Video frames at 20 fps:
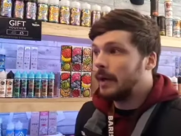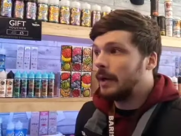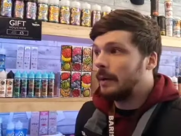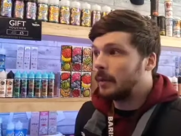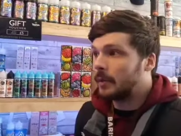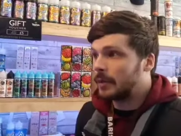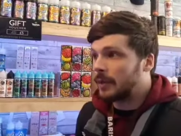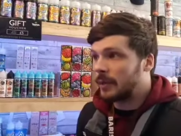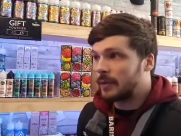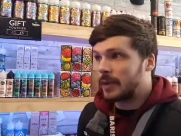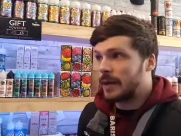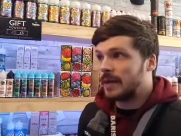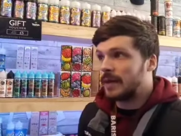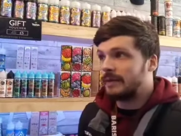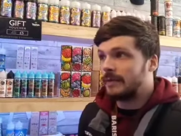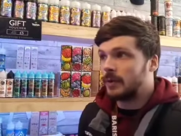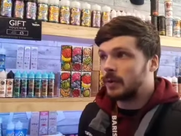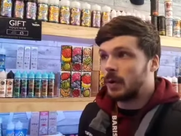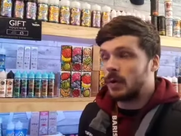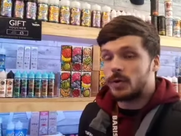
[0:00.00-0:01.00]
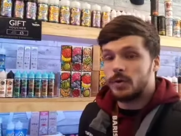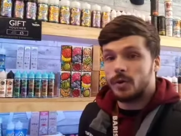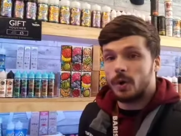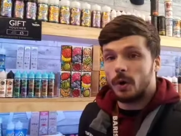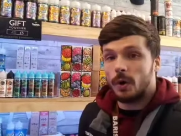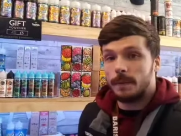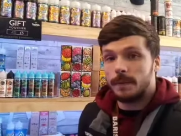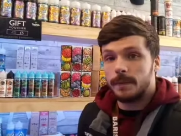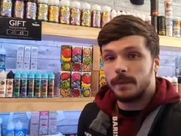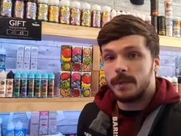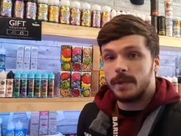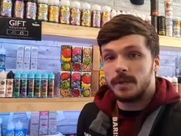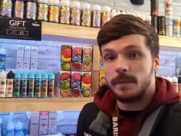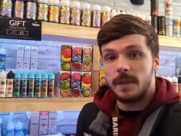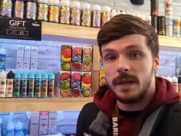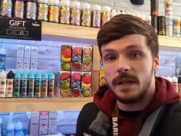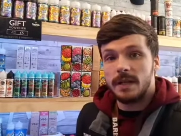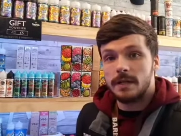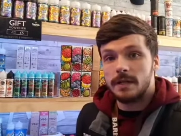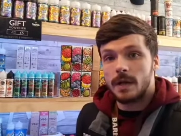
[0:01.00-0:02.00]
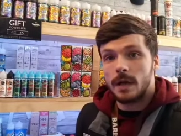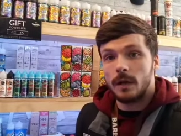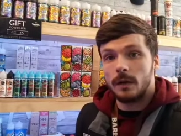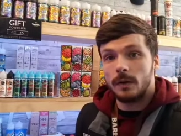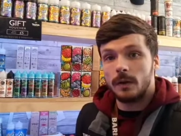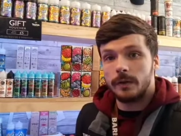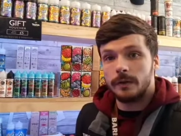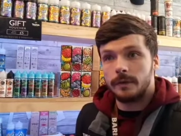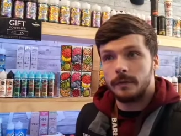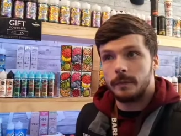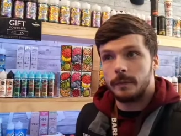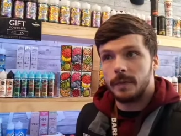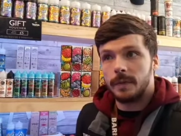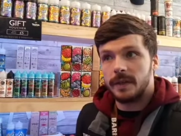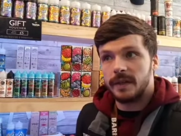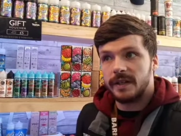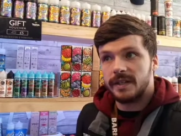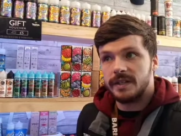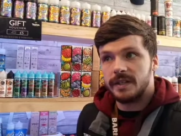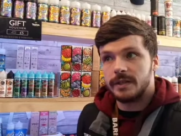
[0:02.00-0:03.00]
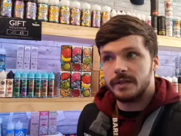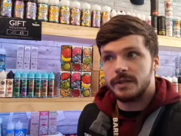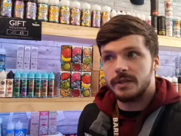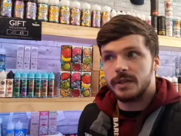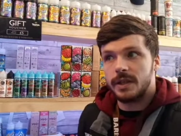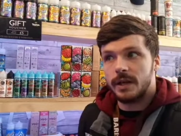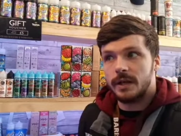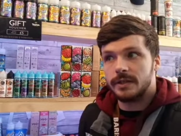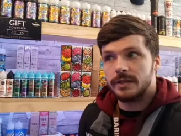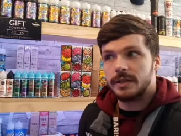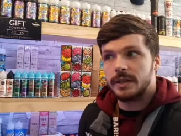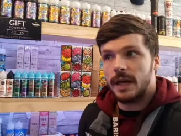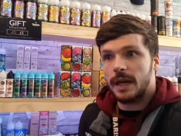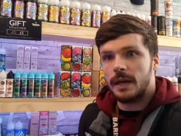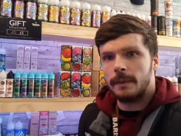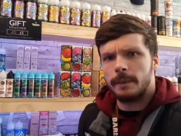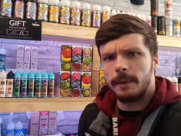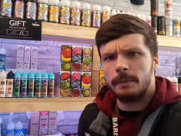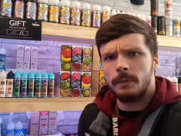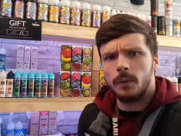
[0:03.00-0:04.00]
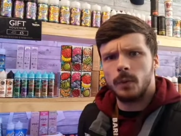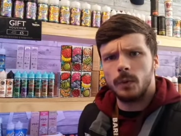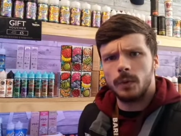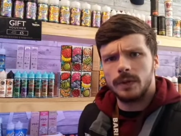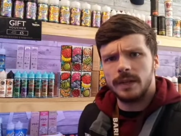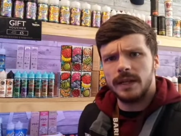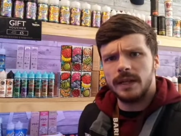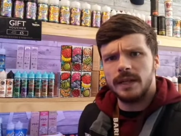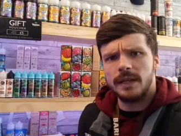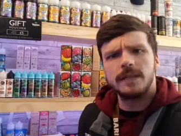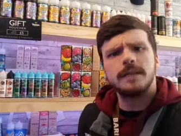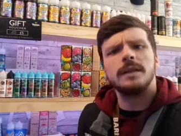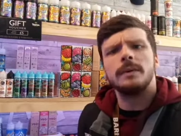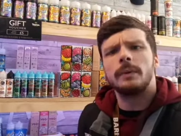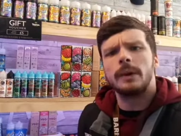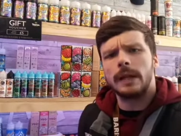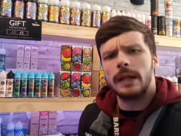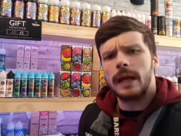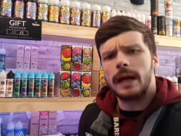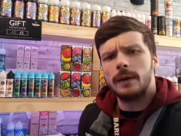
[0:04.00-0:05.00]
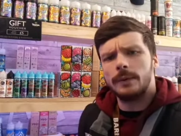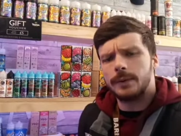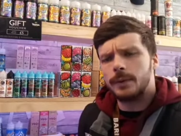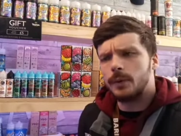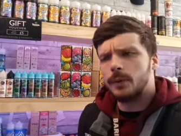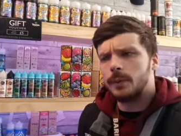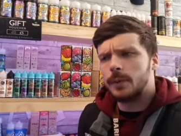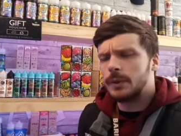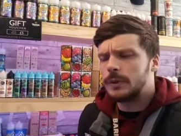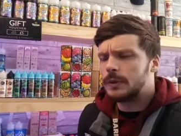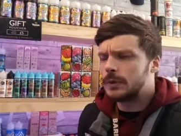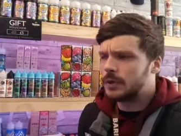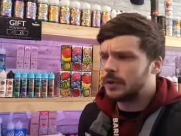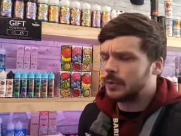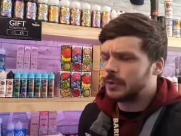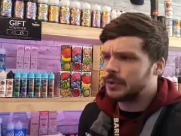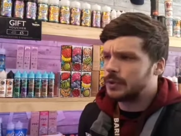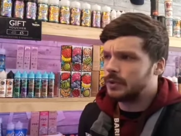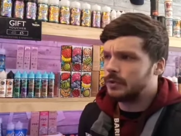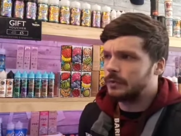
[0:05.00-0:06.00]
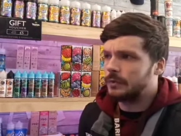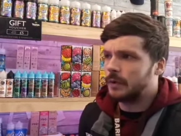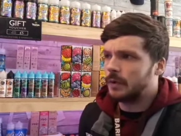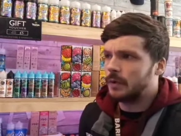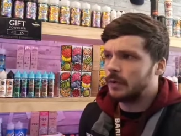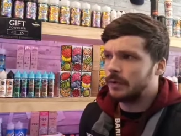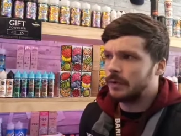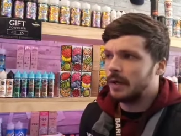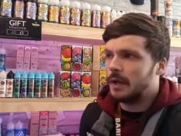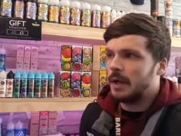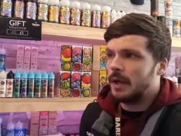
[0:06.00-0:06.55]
But the threat level got dropped, which means a lot of places started getting a bit more lenient. They were allowed open, so on and so forth.